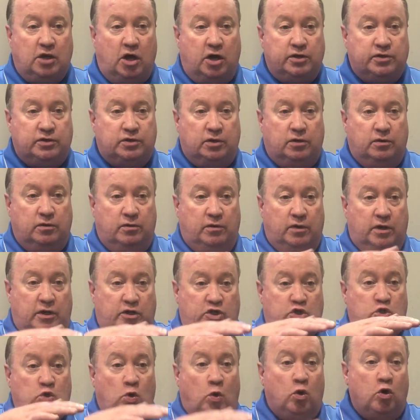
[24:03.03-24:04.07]
also a
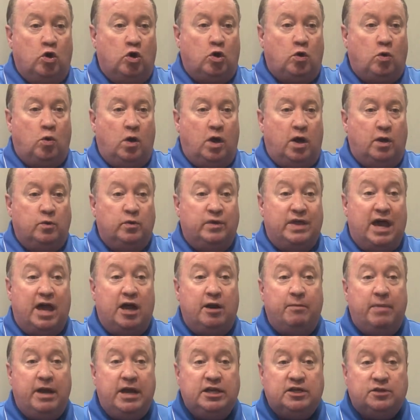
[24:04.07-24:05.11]
shorter quad without
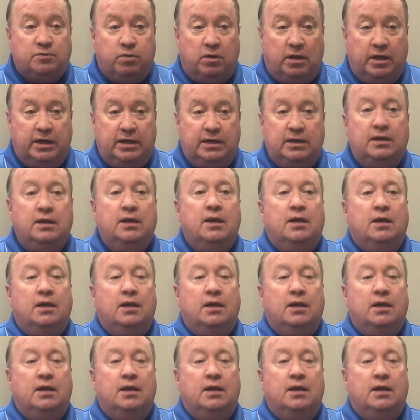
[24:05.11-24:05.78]
a base plate,